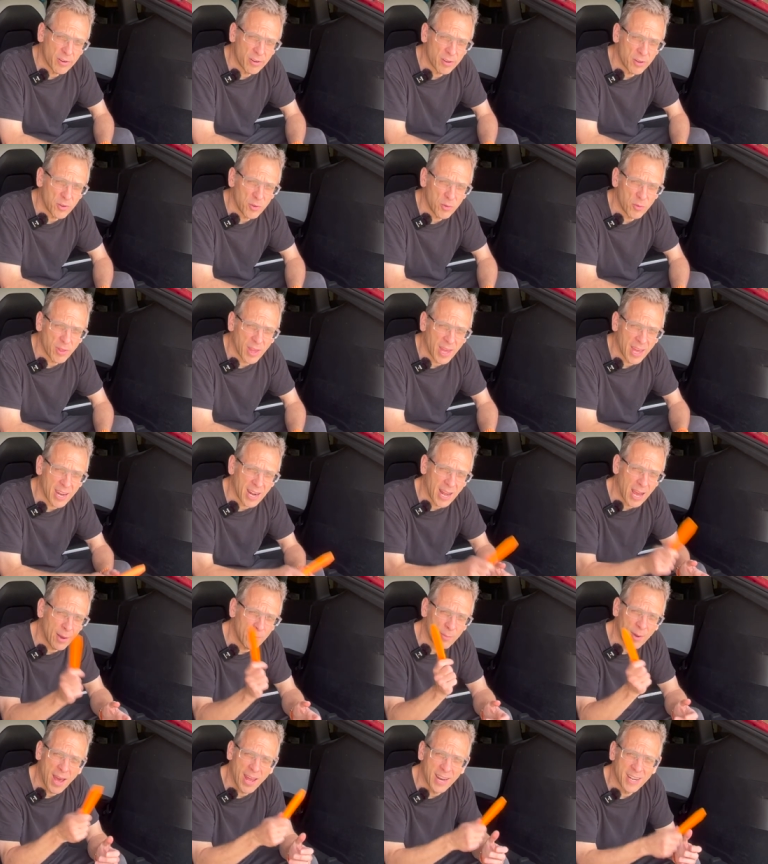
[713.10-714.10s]
to do that,
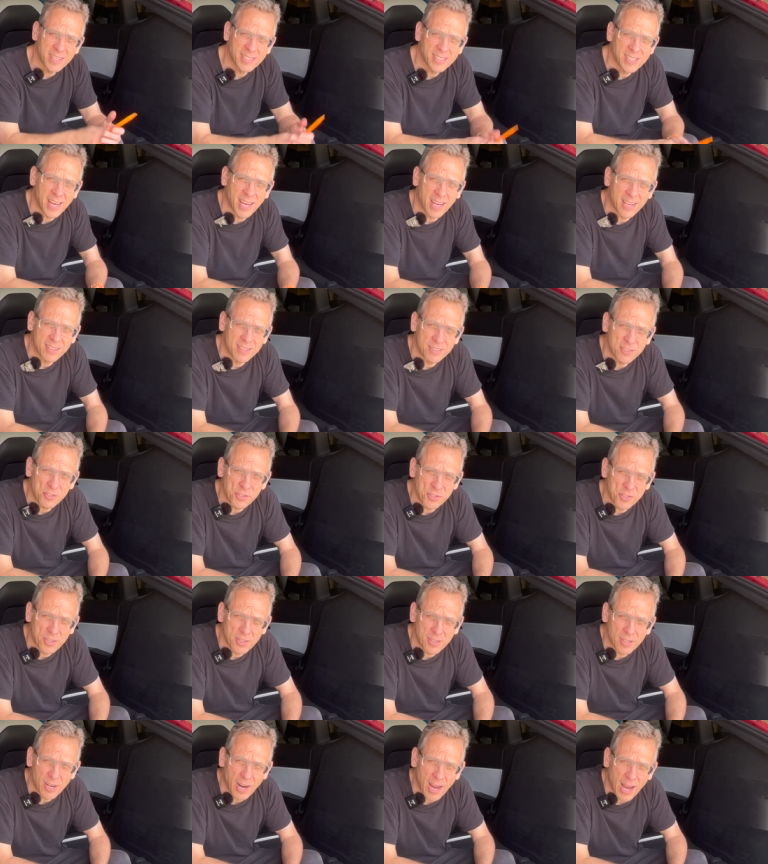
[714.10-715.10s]
I'm not exactly
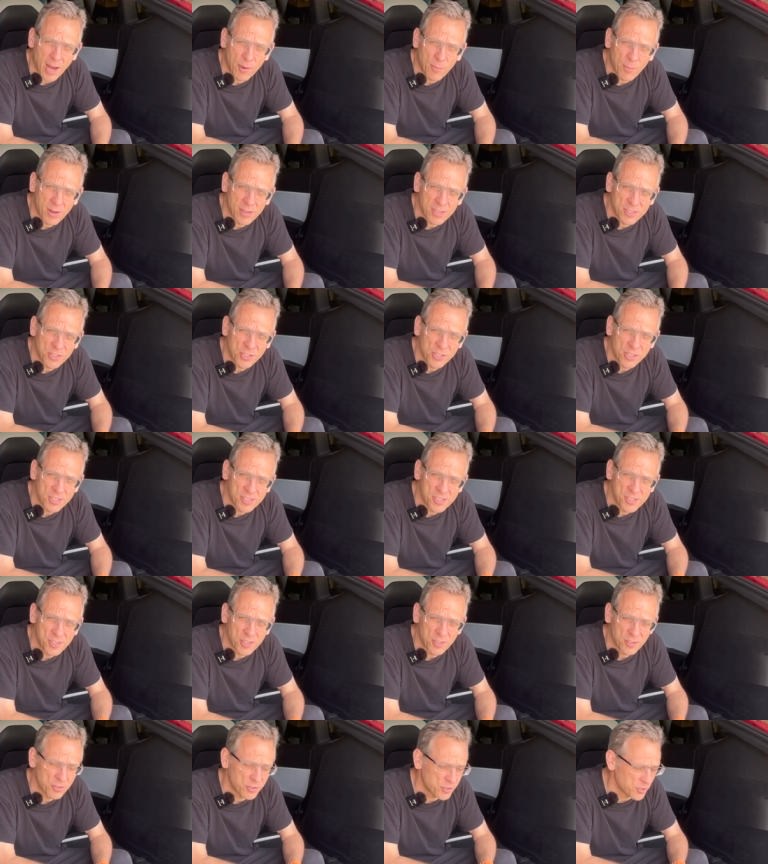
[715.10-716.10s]
sure how much
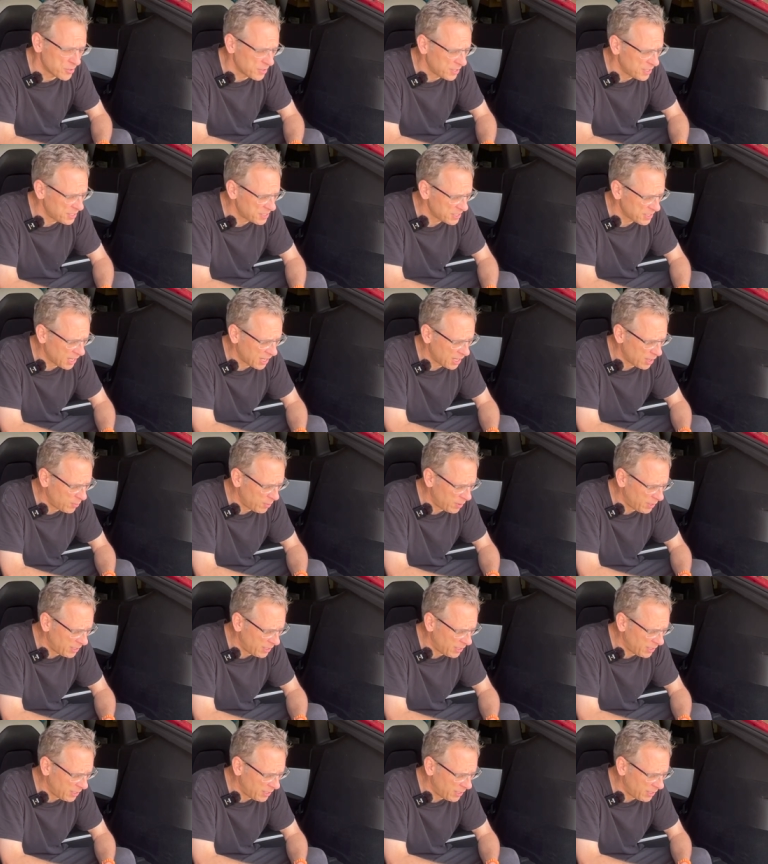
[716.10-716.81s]
surgery is going to be